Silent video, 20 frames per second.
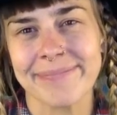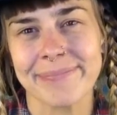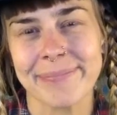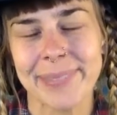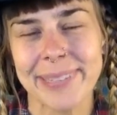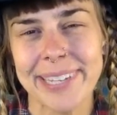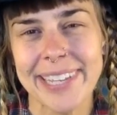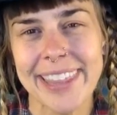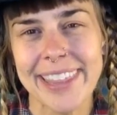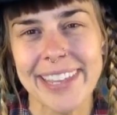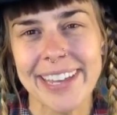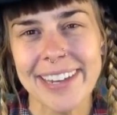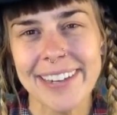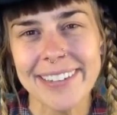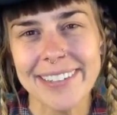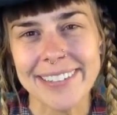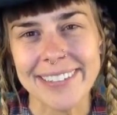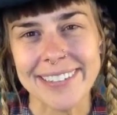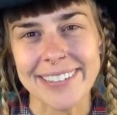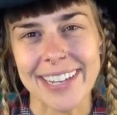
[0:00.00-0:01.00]
Breathe
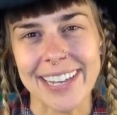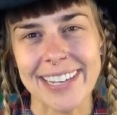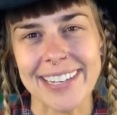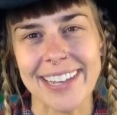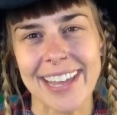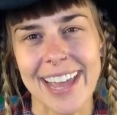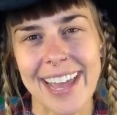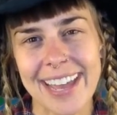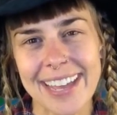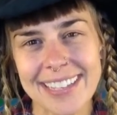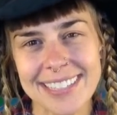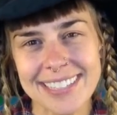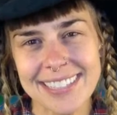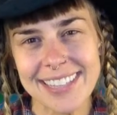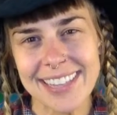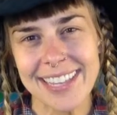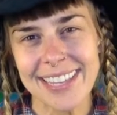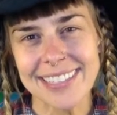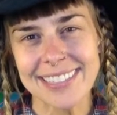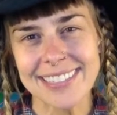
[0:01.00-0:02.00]
out and ask
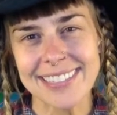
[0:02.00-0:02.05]
that